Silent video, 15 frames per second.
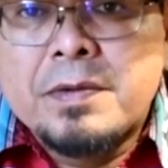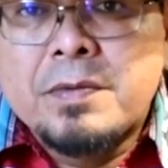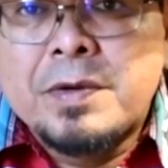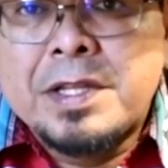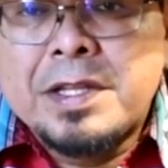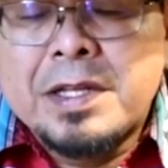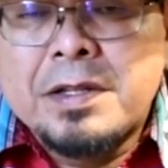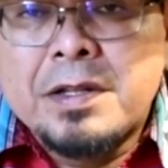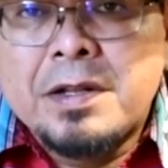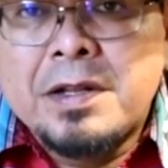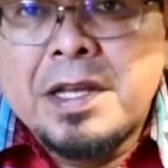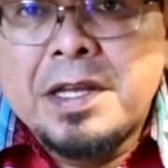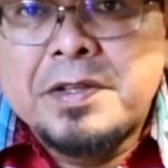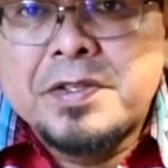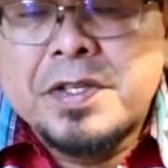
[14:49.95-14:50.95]
within the
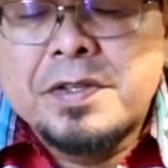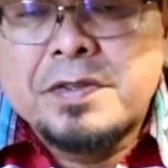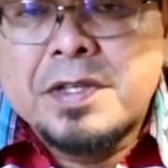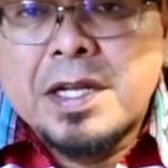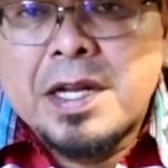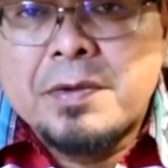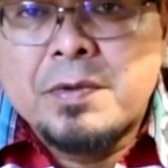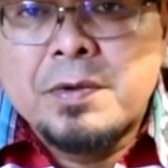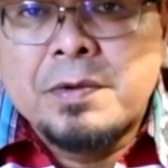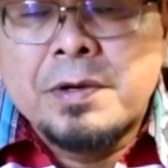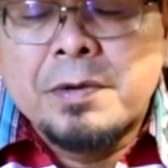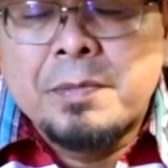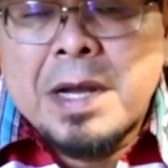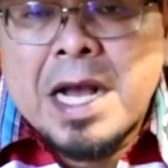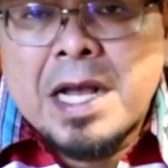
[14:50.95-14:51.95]
teachings that
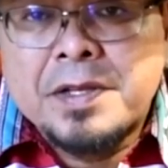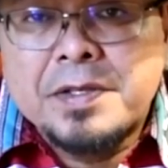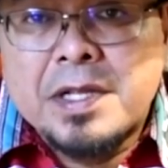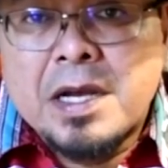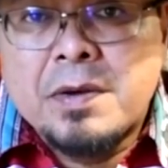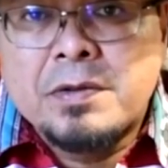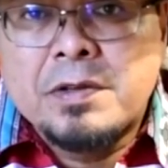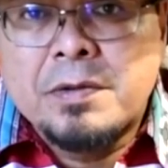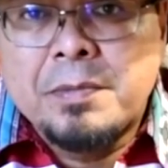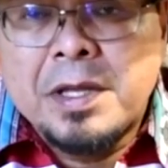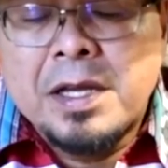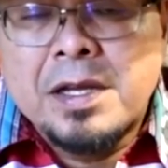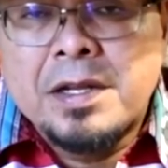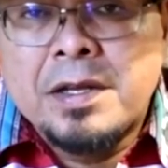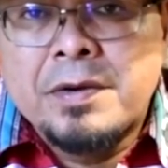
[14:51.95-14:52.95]
were passed down to
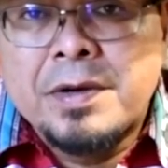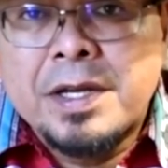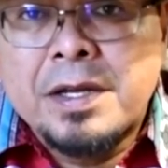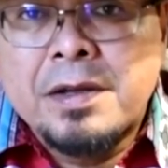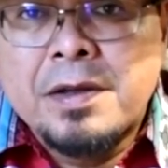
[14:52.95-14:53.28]
me anyway.